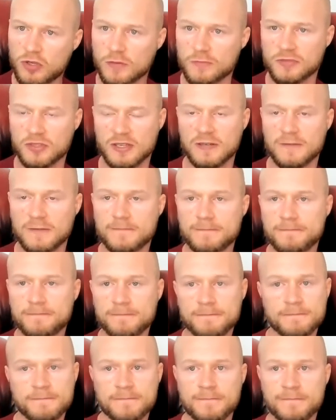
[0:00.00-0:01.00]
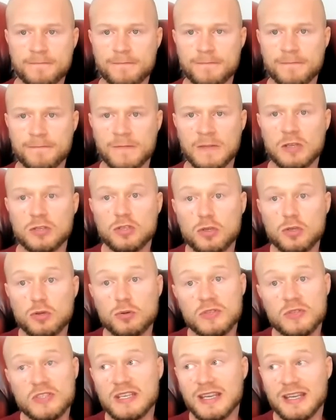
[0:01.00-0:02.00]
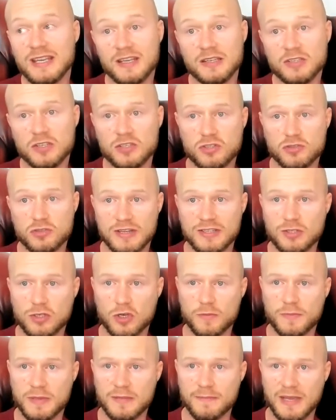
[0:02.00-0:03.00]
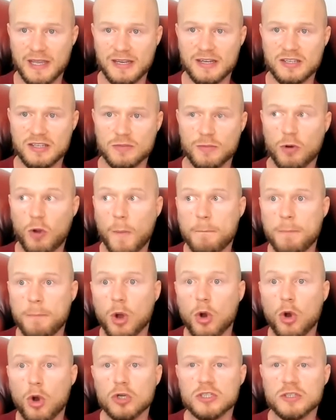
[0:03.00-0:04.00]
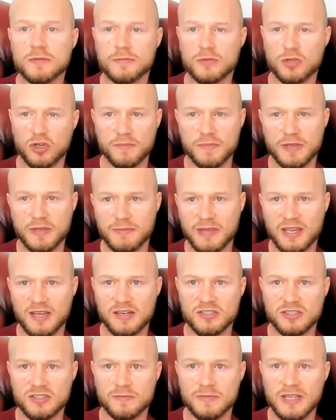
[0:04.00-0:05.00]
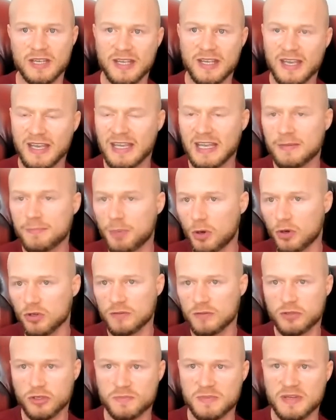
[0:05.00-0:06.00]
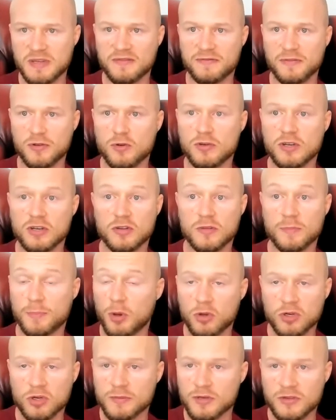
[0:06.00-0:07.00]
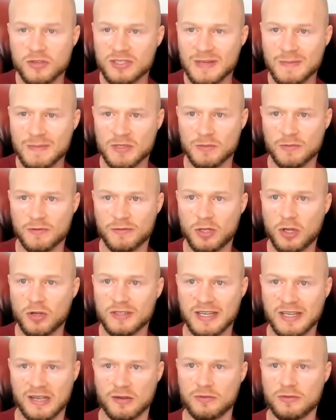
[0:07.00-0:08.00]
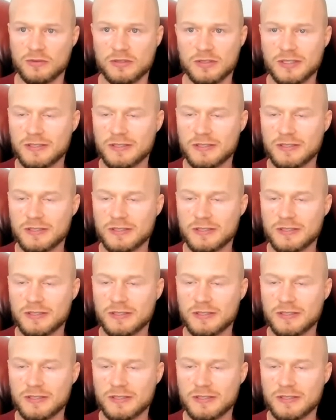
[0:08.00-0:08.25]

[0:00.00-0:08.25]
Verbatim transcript: comes in. Using it as a stress coping mechanism or a boredom coping mechanism. Again, boredom just being food and boredom another symptom of lockdown,